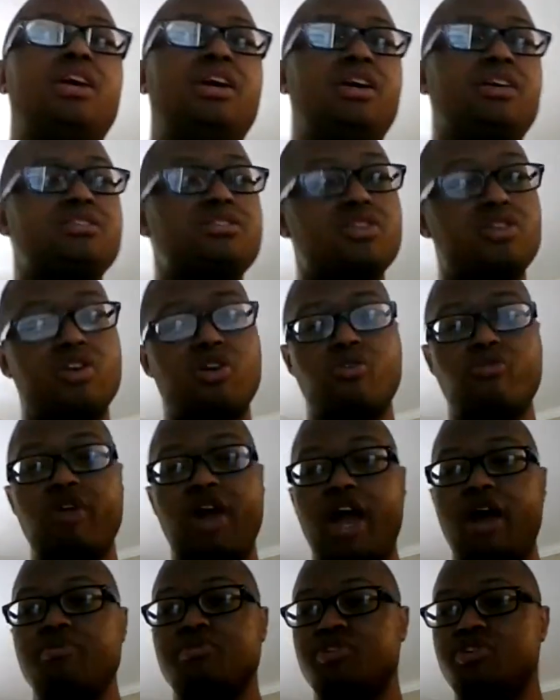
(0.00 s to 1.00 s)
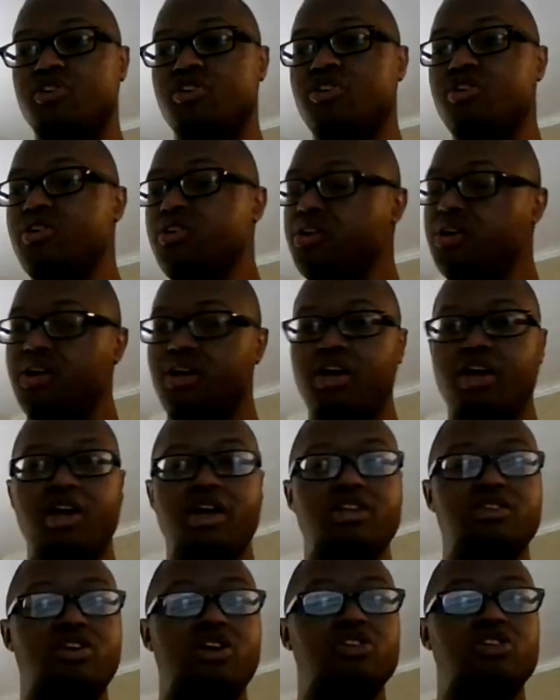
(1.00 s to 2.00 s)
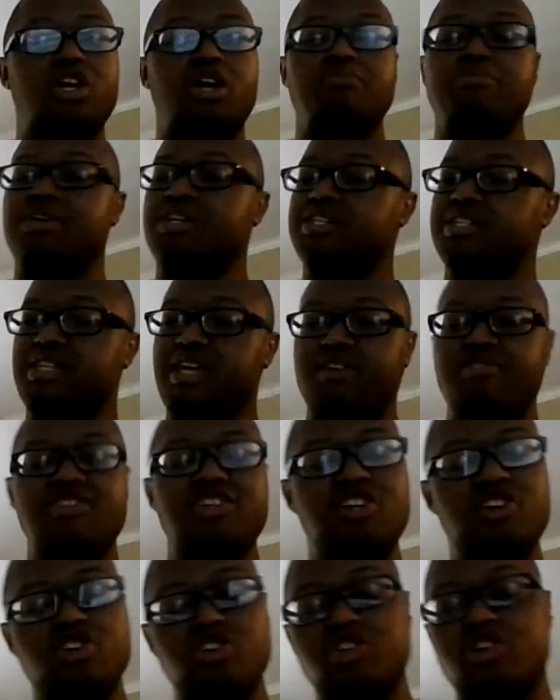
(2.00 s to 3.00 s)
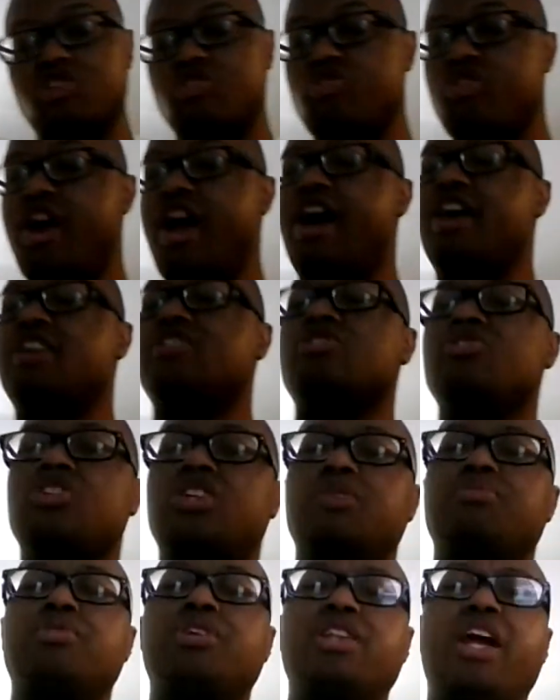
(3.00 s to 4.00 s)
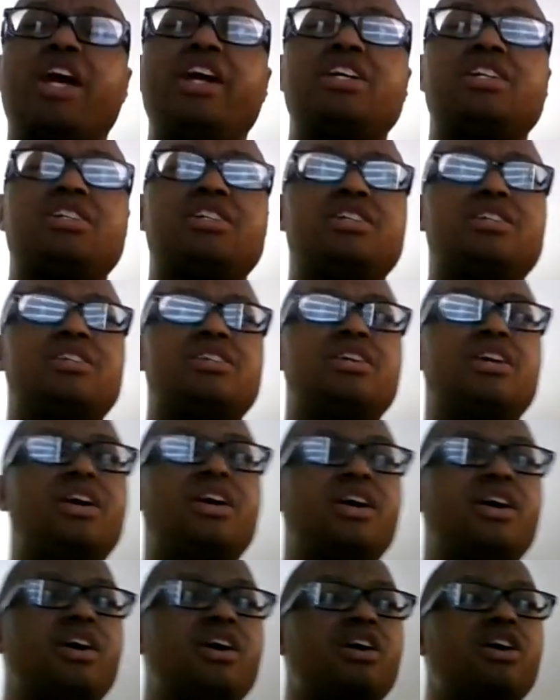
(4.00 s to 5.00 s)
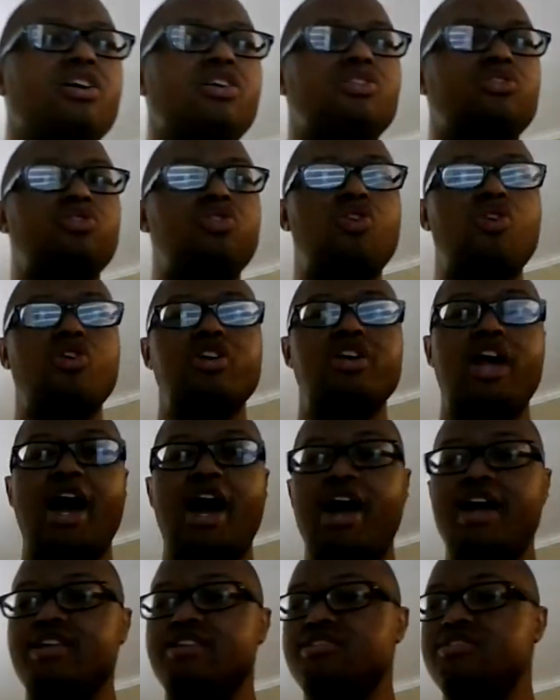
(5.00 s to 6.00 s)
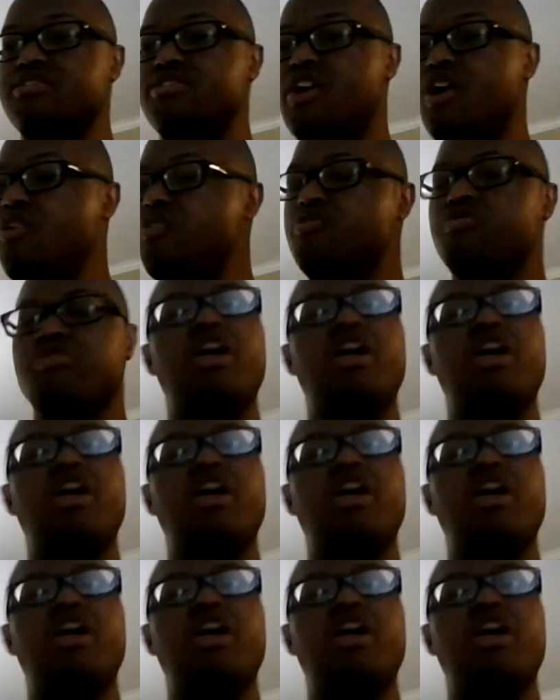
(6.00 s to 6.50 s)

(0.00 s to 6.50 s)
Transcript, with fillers: into the rapture, there's going to be seven years of trials and tribulations. Lord God, don't